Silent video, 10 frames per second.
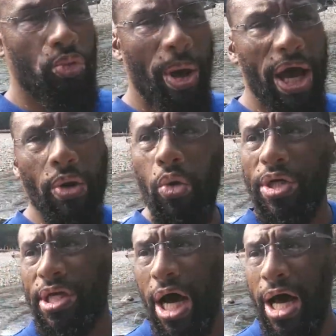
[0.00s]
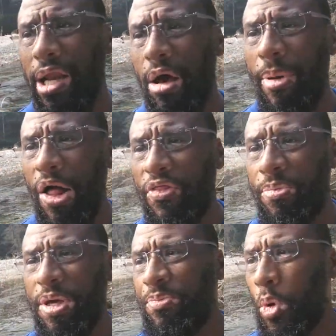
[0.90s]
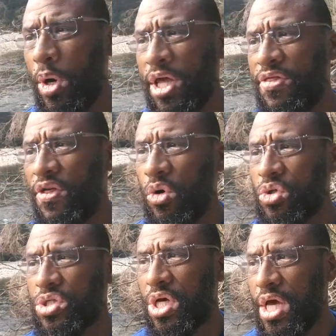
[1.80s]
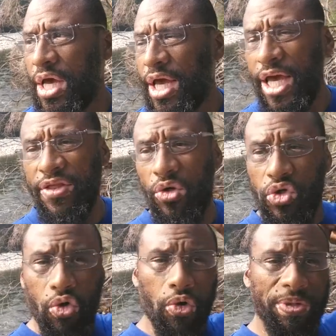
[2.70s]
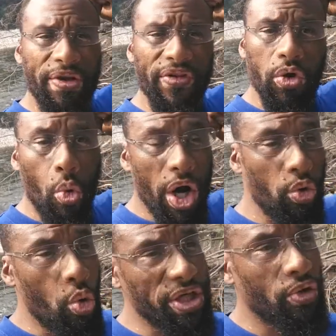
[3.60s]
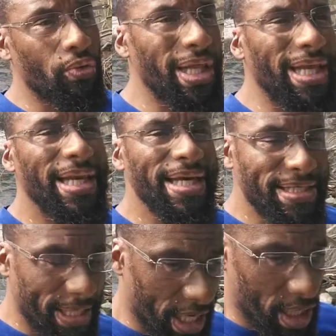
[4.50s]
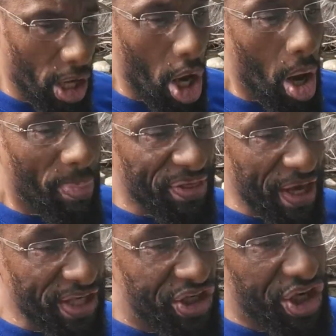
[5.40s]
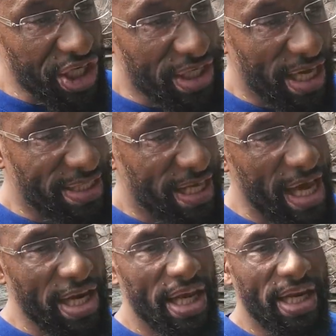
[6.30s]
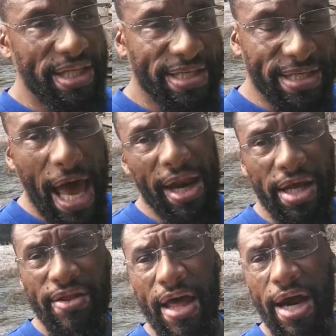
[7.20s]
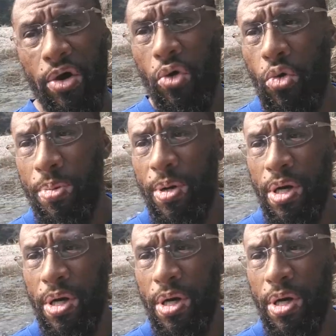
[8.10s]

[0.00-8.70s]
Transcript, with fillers: subhanahu wa ta'ala about the people in those in those groups, even the one who wasn't really listening, but they just attended and sat in that group